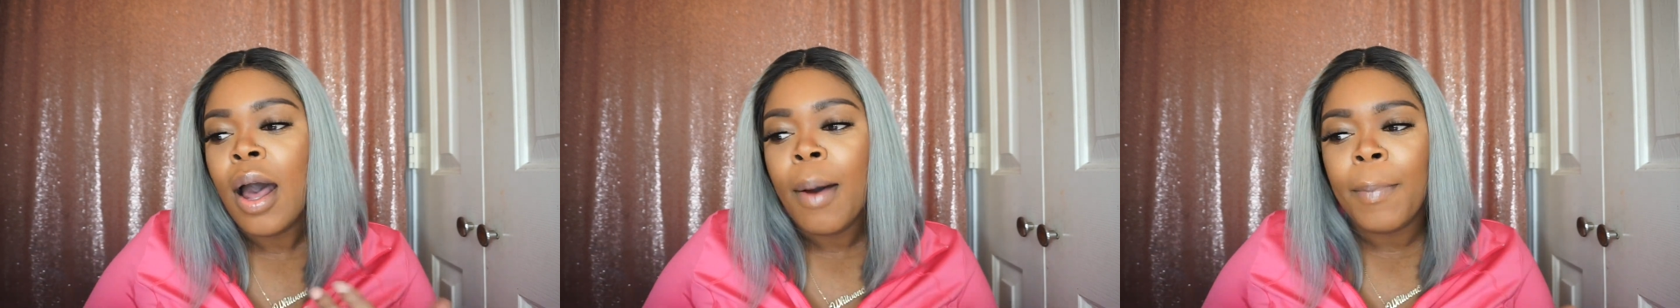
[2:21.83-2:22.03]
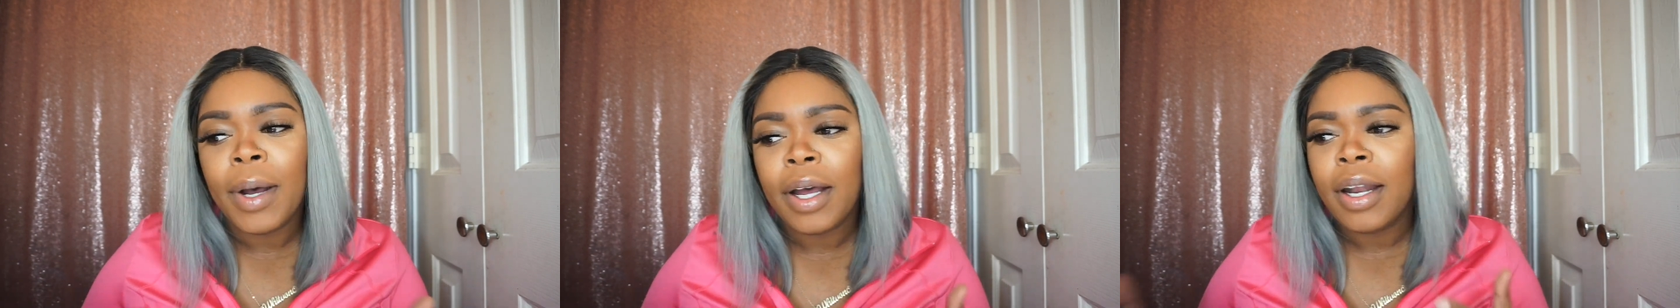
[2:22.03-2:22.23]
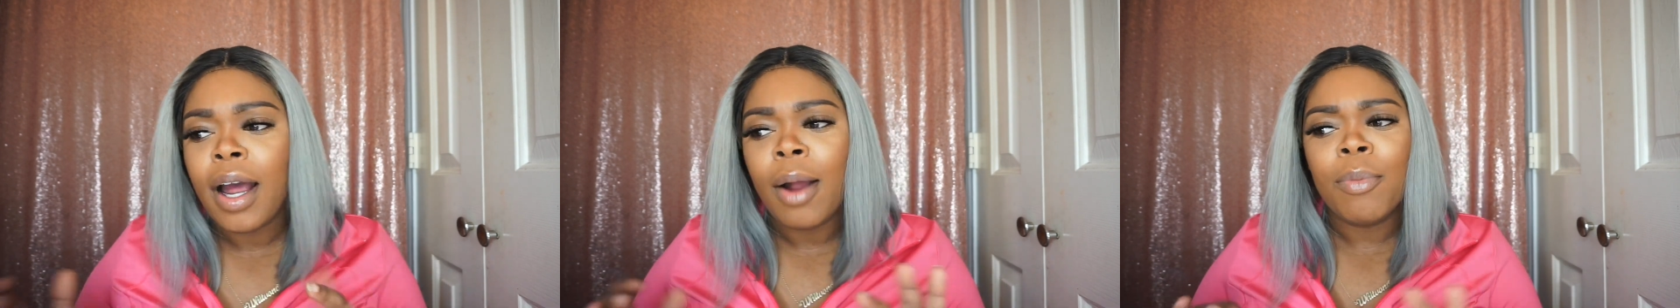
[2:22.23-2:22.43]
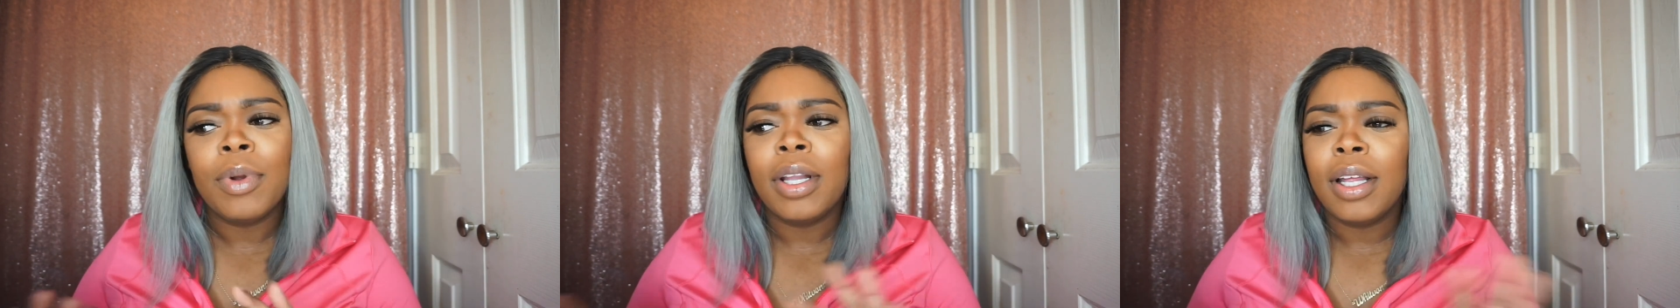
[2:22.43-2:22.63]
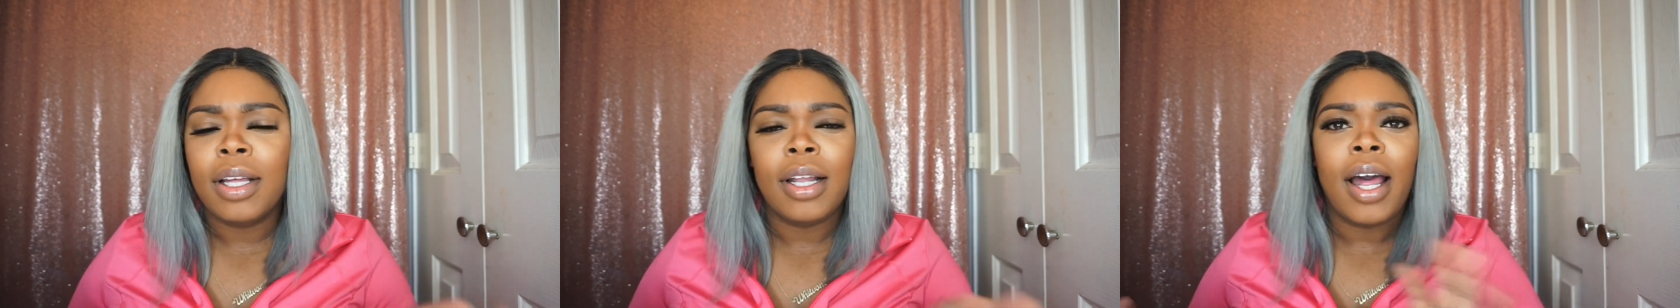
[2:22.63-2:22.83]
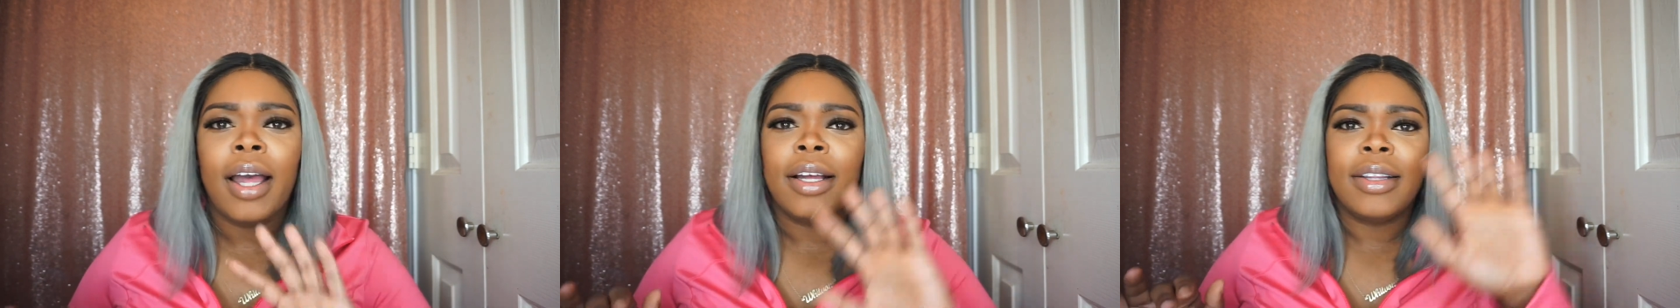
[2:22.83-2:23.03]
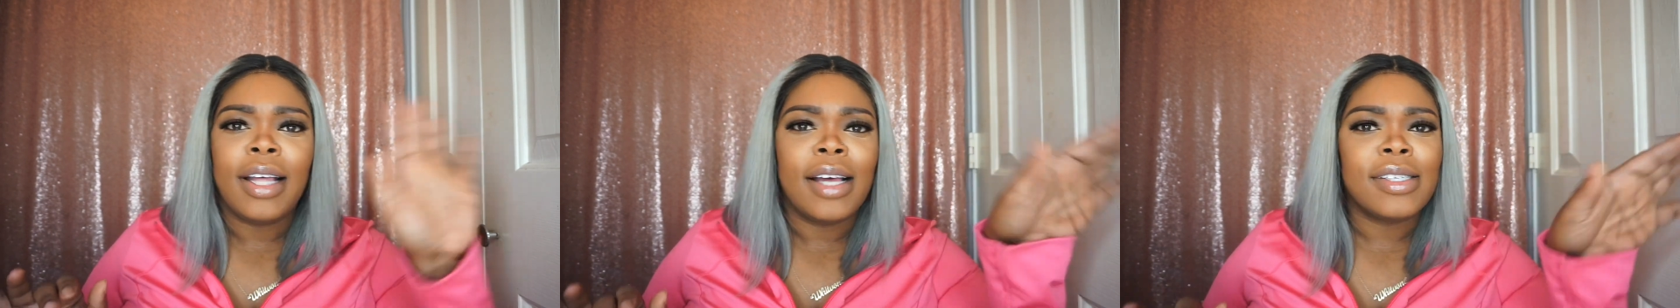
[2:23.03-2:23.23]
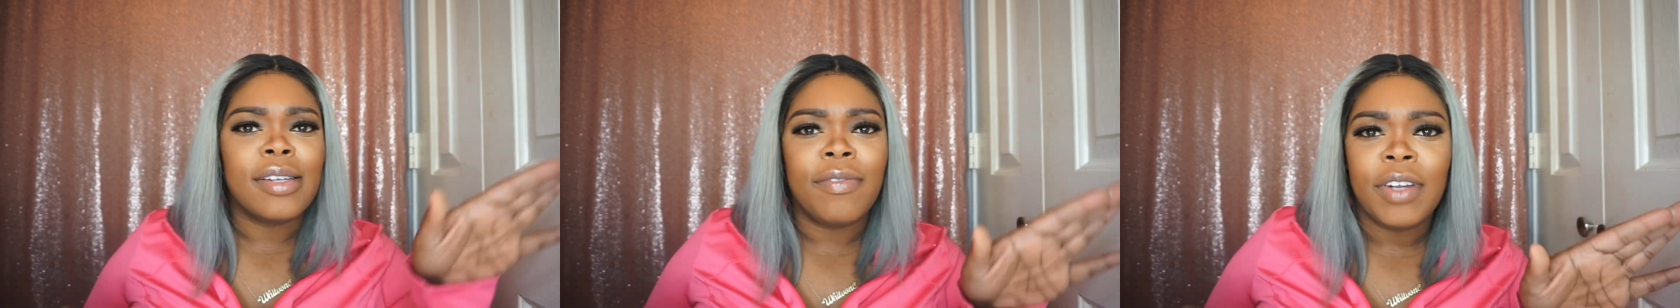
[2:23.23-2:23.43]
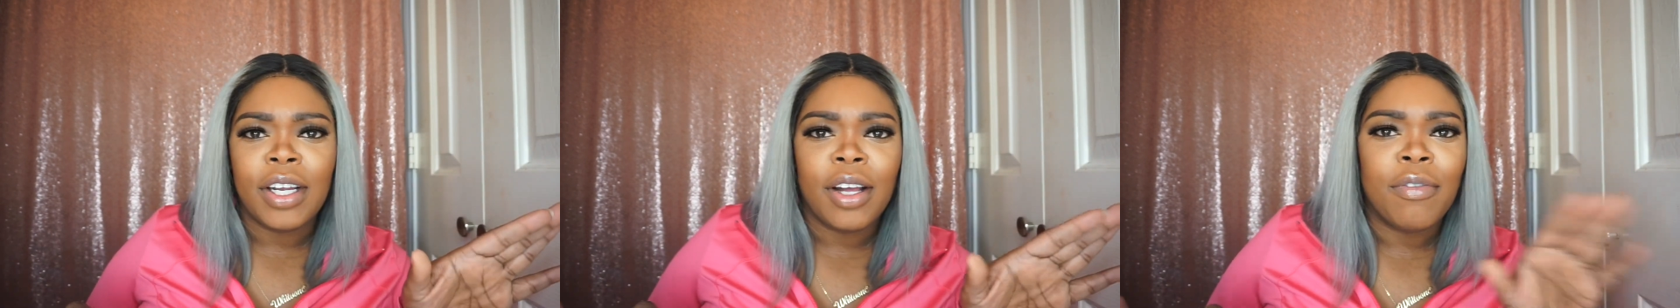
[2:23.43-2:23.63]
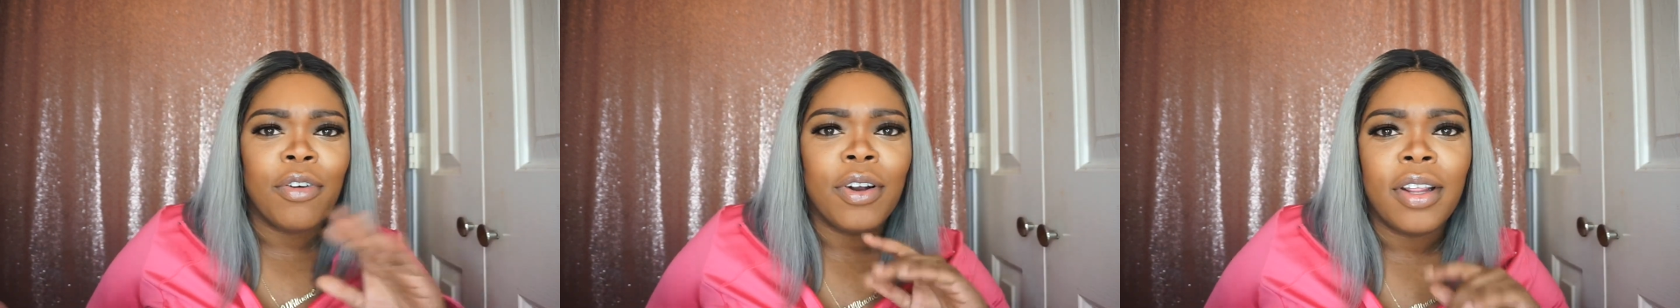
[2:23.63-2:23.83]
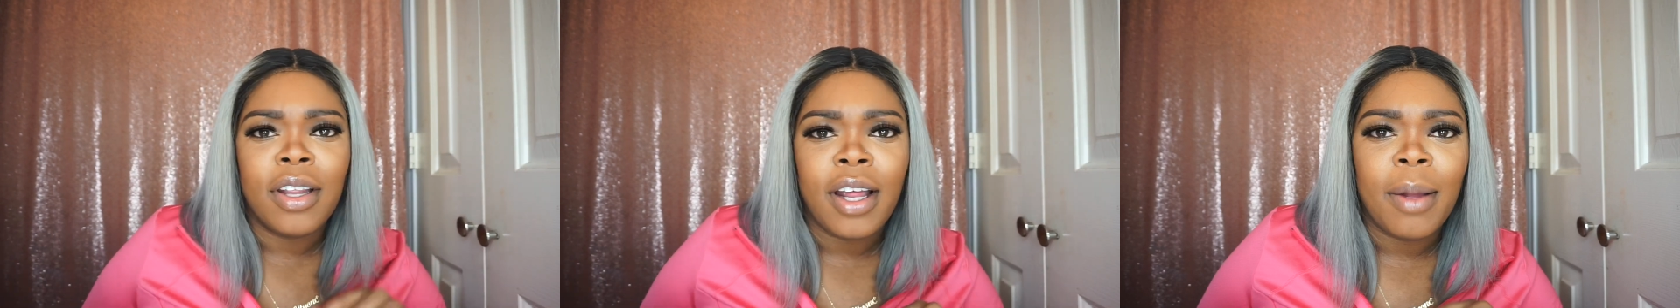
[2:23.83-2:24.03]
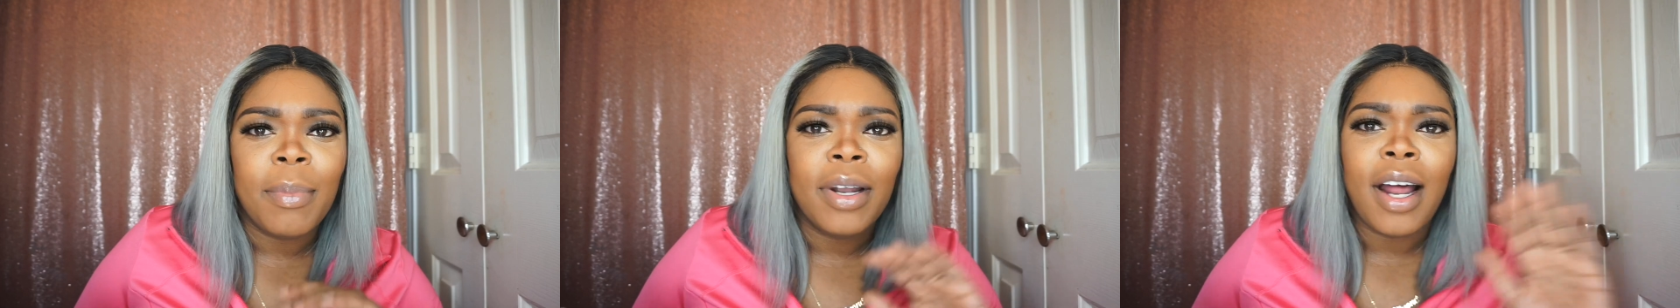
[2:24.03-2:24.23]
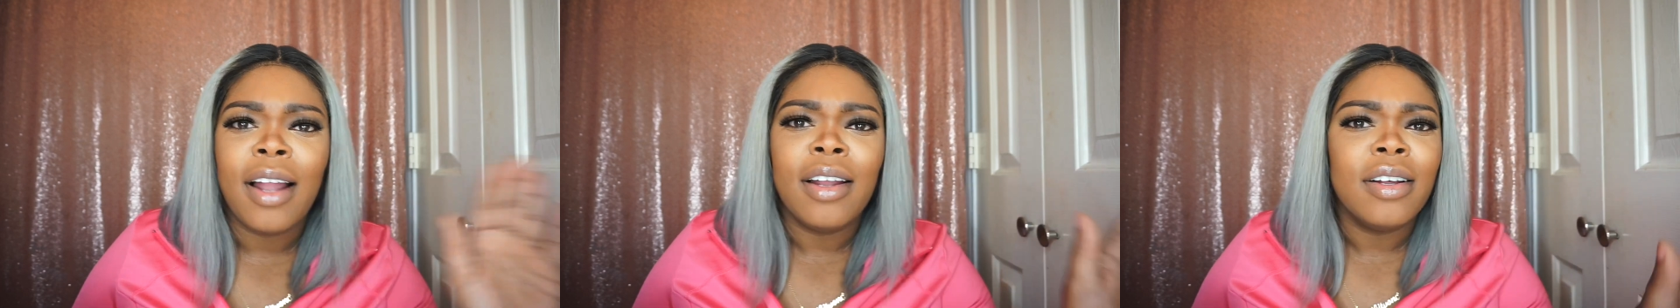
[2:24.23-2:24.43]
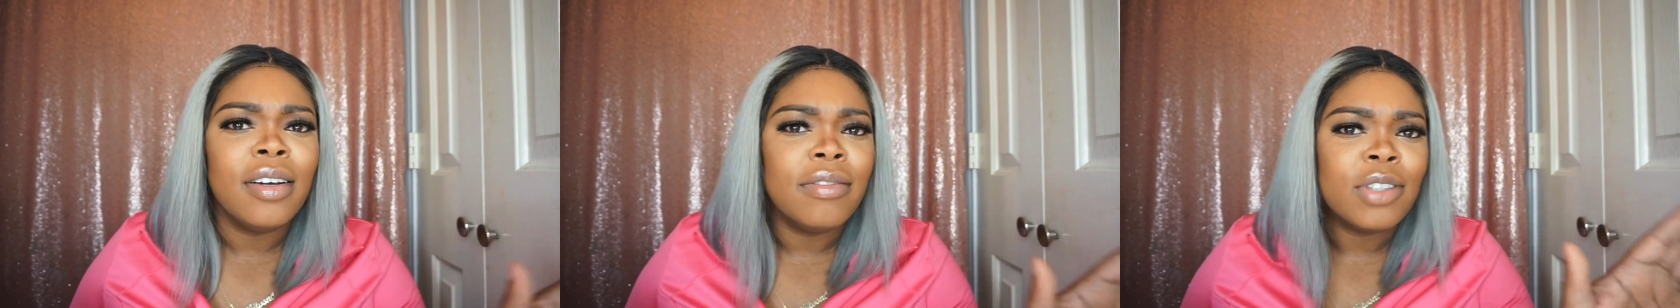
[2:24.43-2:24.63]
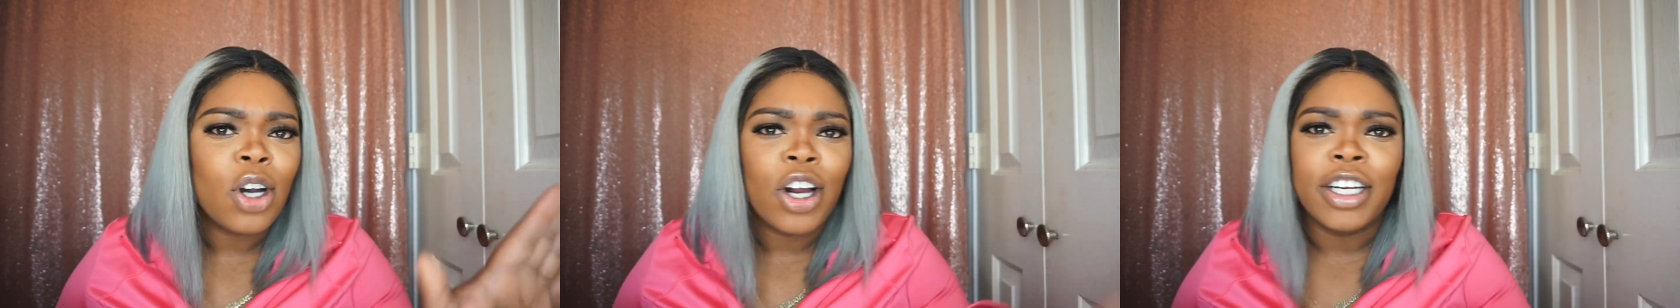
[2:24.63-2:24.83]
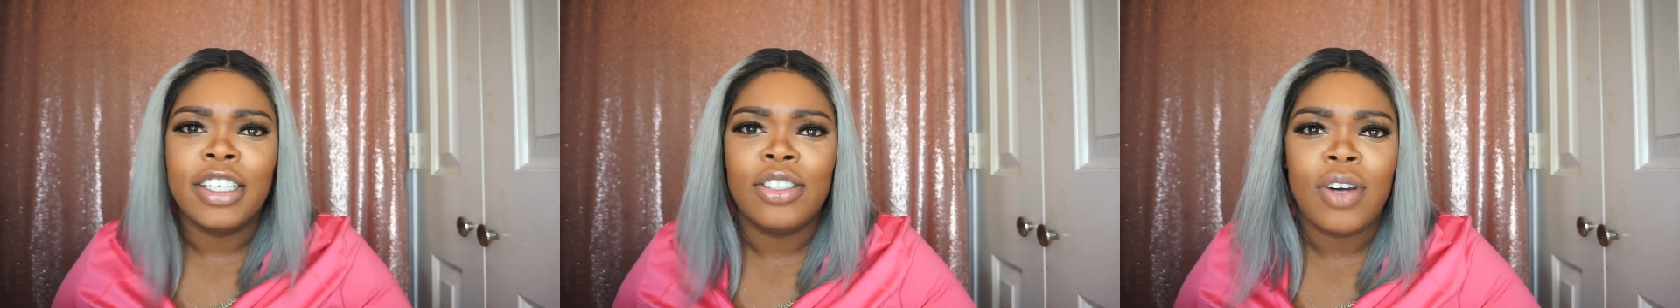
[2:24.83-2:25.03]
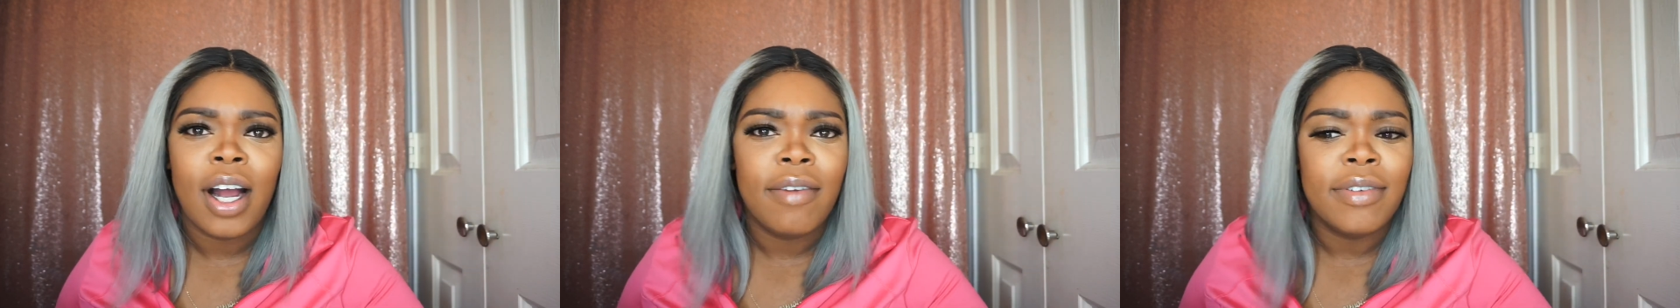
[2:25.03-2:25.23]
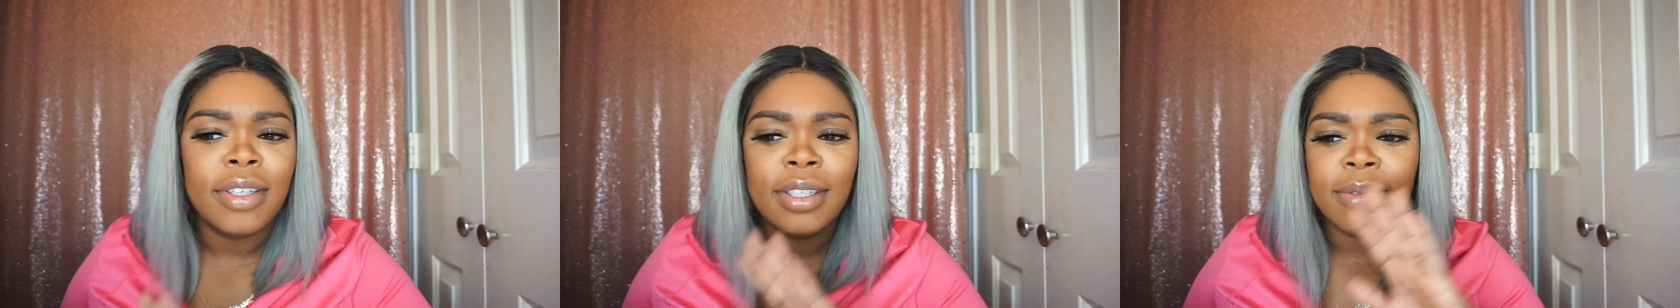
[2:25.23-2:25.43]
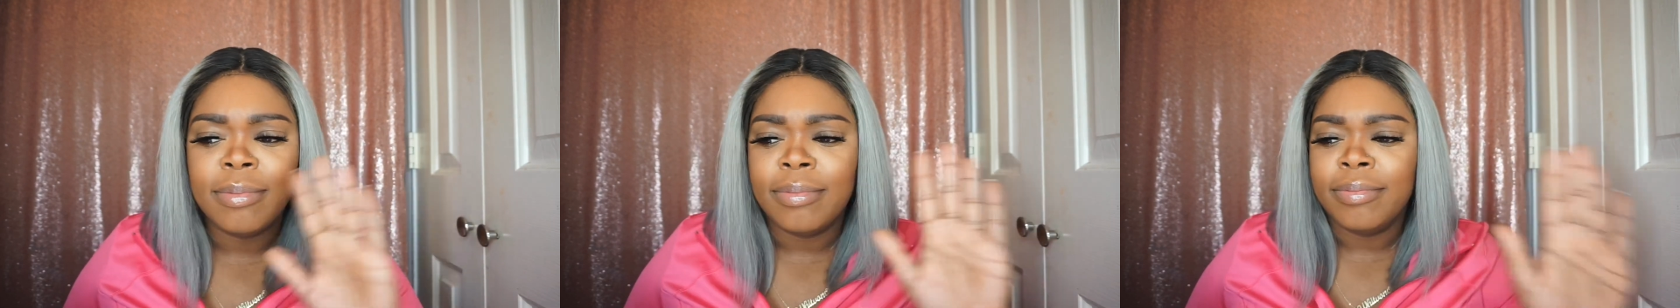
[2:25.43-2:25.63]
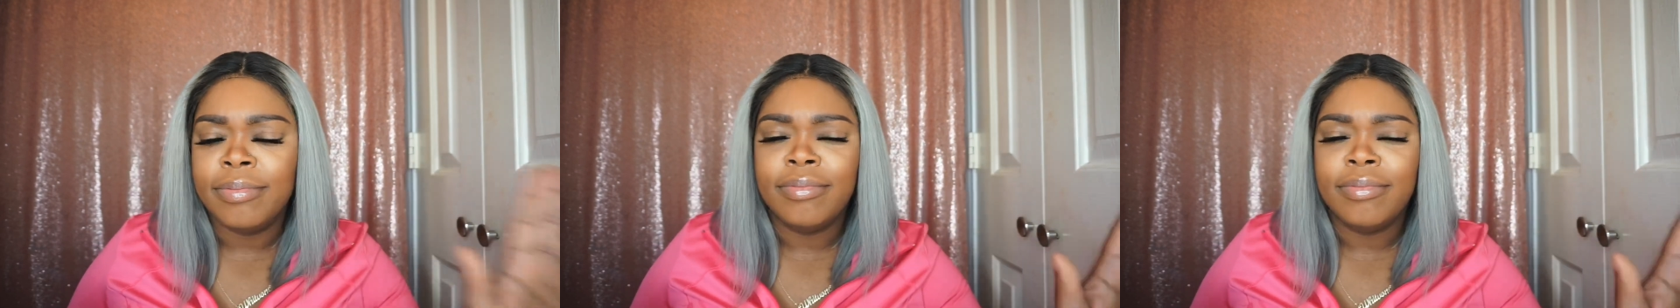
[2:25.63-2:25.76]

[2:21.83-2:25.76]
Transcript: But I really that's a video for another day, but I love Target drive up.